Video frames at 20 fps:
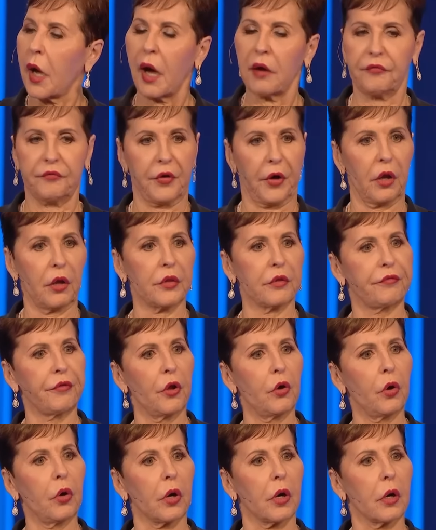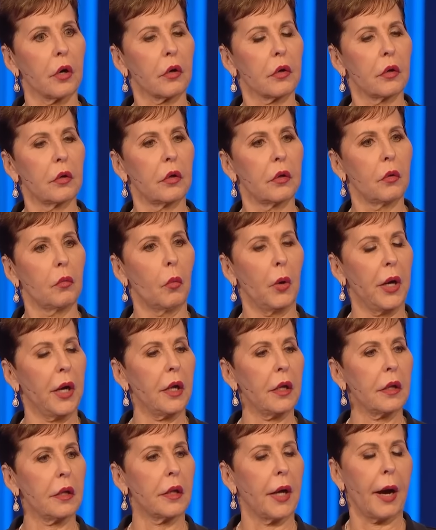I fell on the floor.
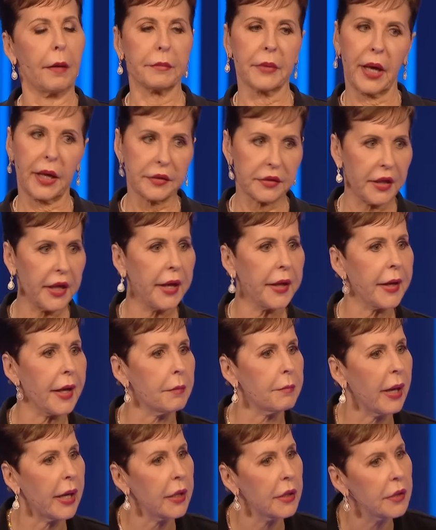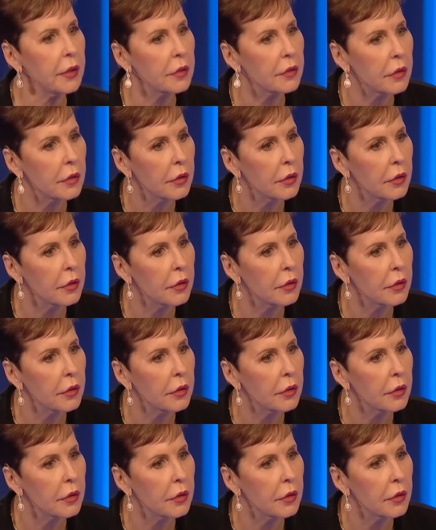Well, I'm not dead, am I?